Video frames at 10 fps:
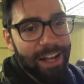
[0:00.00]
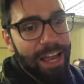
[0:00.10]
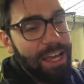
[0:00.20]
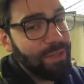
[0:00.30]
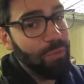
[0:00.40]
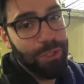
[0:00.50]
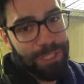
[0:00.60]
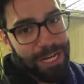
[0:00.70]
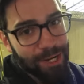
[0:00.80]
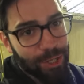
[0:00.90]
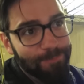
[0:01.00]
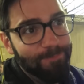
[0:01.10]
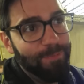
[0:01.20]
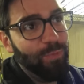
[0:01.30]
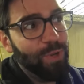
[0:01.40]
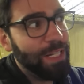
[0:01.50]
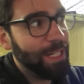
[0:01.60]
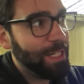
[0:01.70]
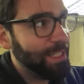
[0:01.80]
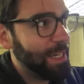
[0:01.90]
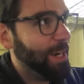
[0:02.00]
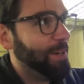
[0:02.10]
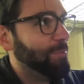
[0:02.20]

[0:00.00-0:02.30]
Guys, I'm real tired. I'm real tired.